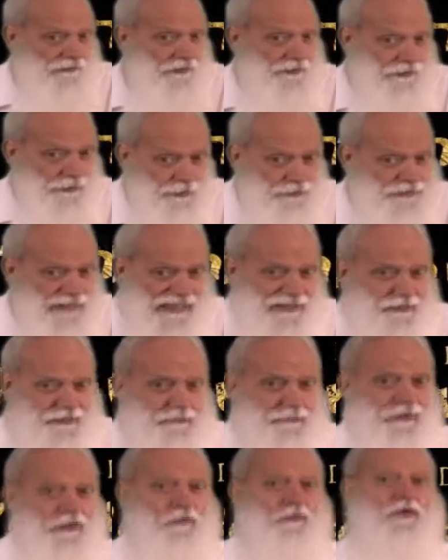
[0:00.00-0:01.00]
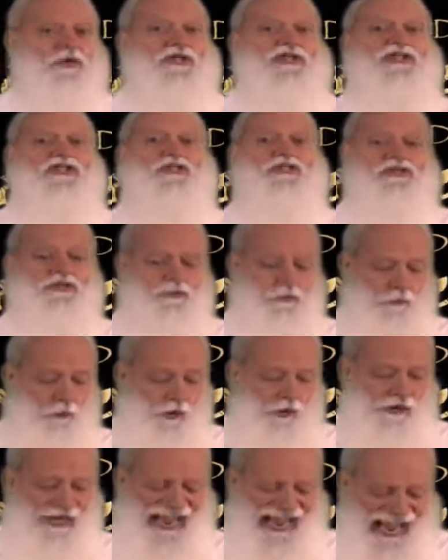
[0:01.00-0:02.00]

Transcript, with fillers: in the New Testament where it uses the word